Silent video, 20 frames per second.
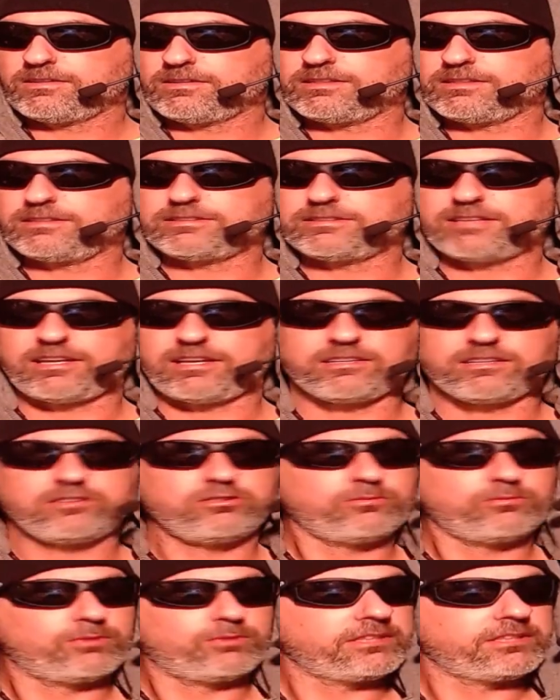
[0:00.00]
He's saying, can
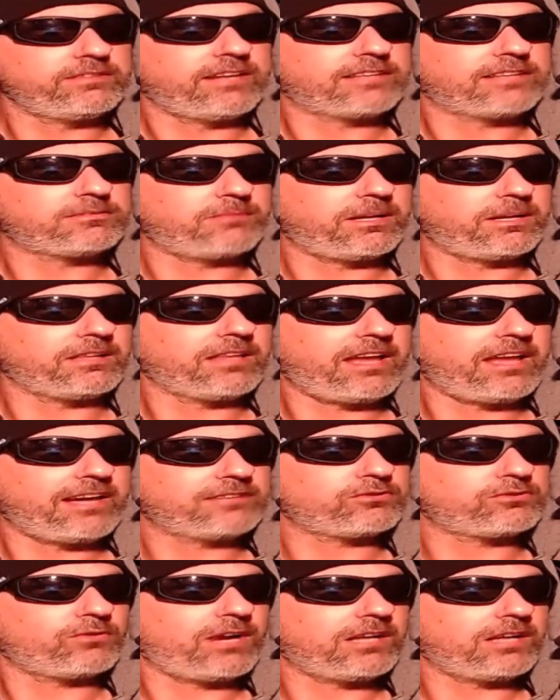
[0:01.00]
you believe that's my
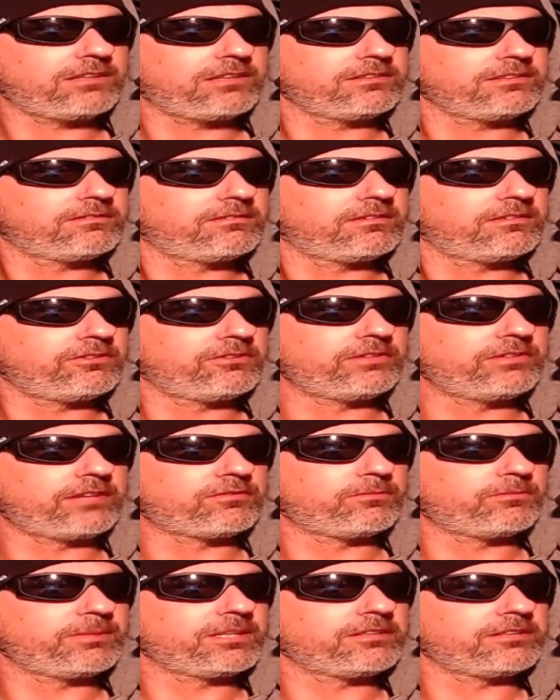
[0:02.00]
last rally? There'll
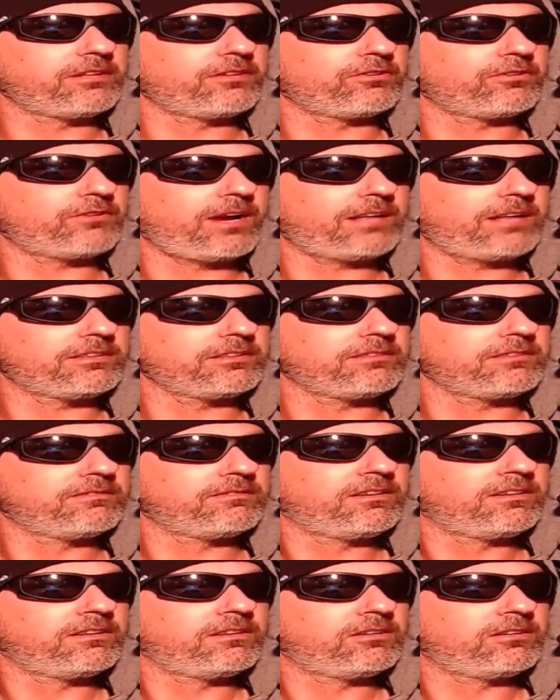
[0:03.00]
never be another rally.
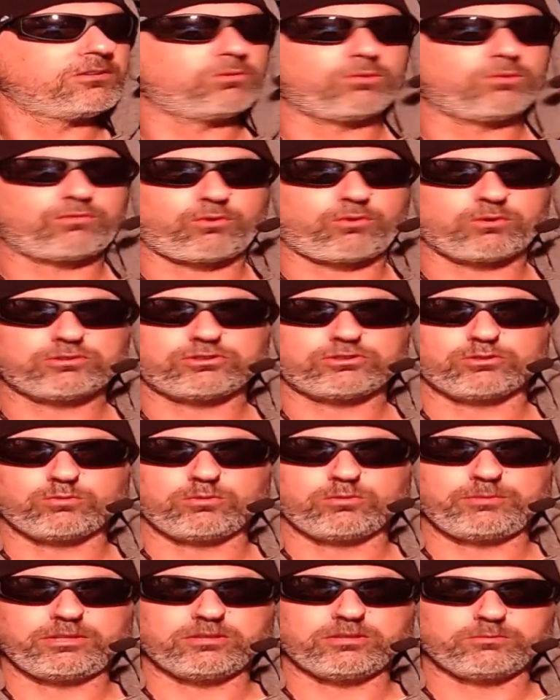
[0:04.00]
Well, of course there
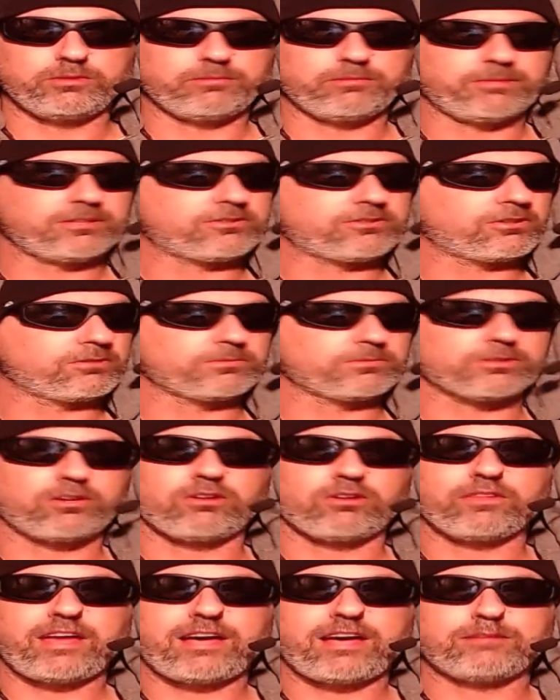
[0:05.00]
will be. There'll be midterms and
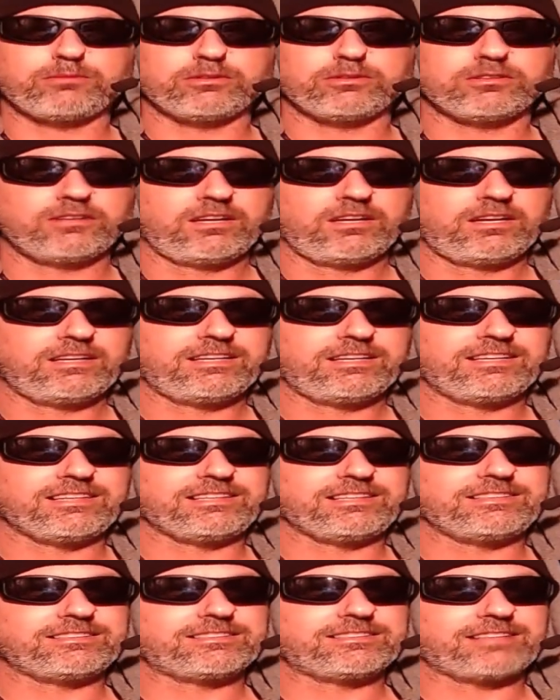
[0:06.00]
all that. But
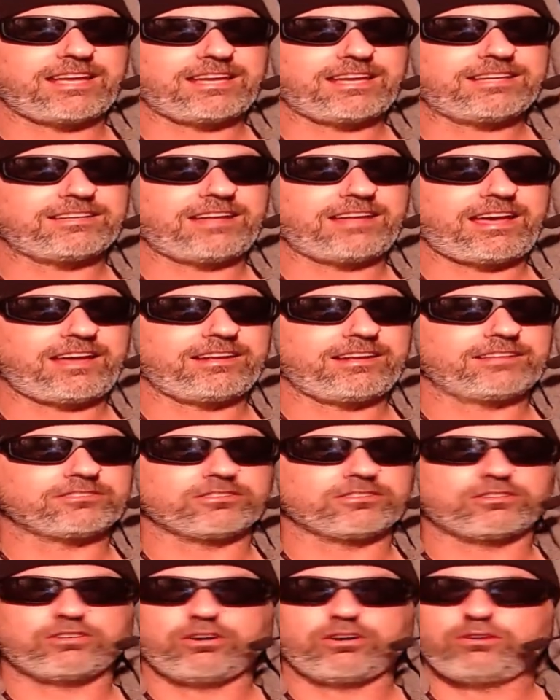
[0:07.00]
he's saying that as
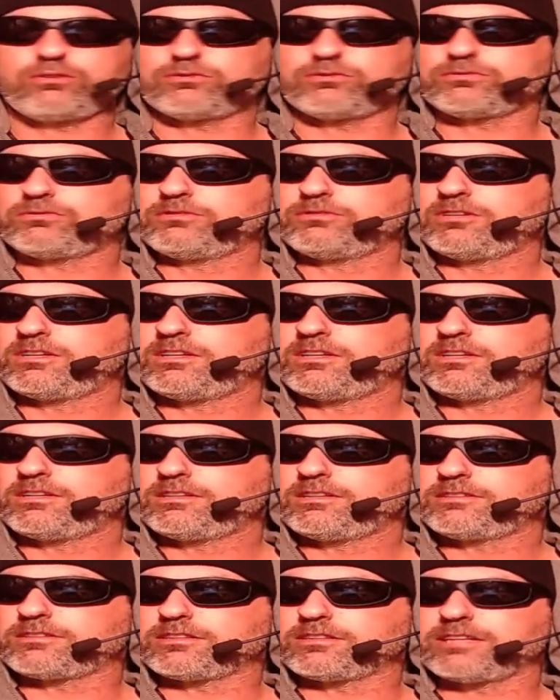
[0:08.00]
a code
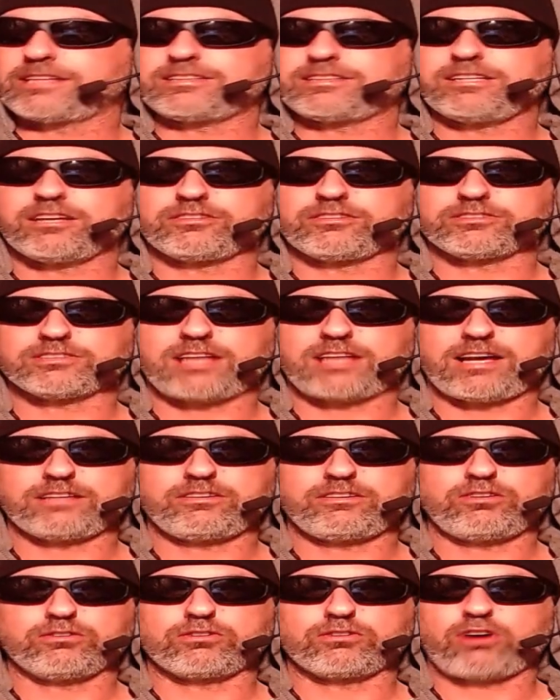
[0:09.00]
to let the other side
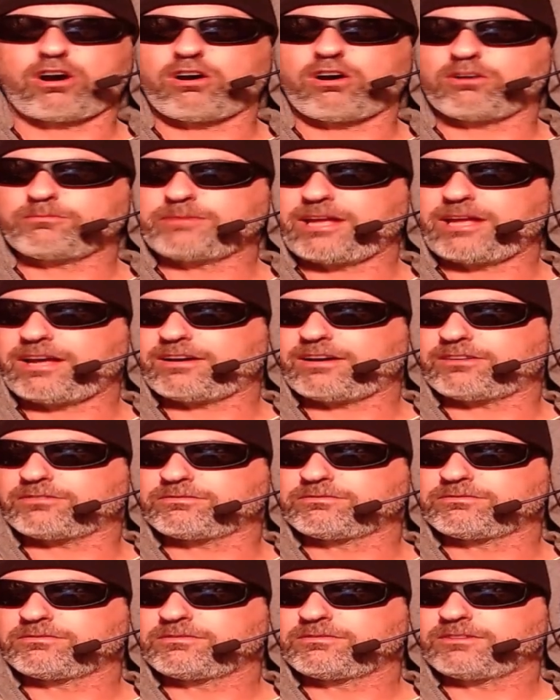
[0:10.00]
know, calm
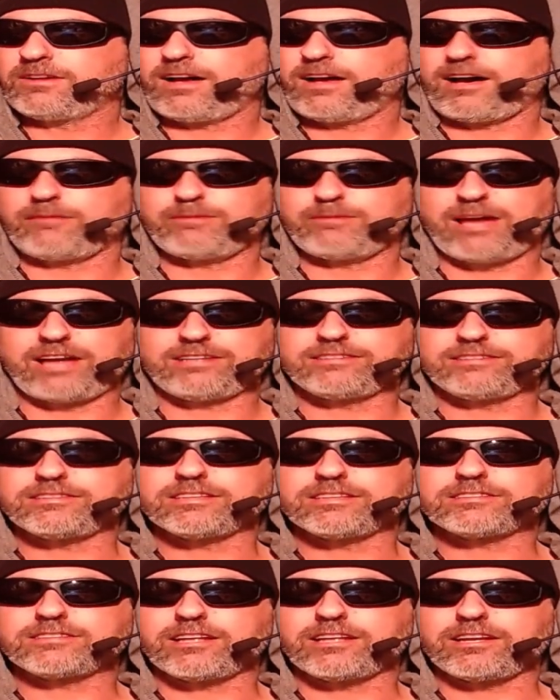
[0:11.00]
down. I'm not a
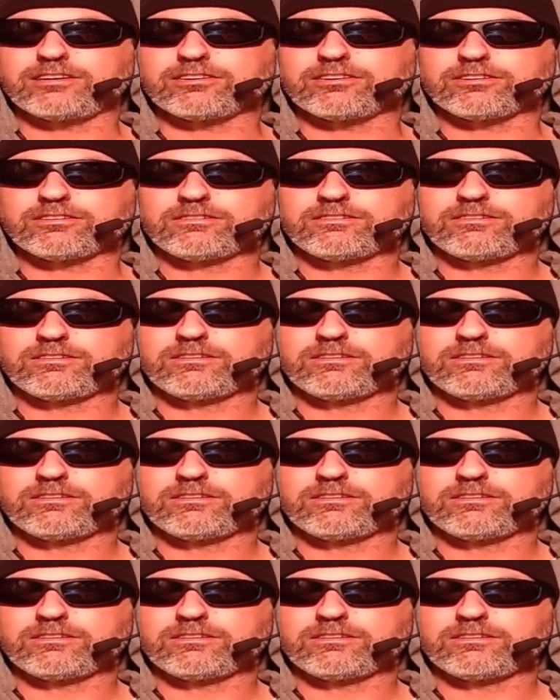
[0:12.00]
dictator.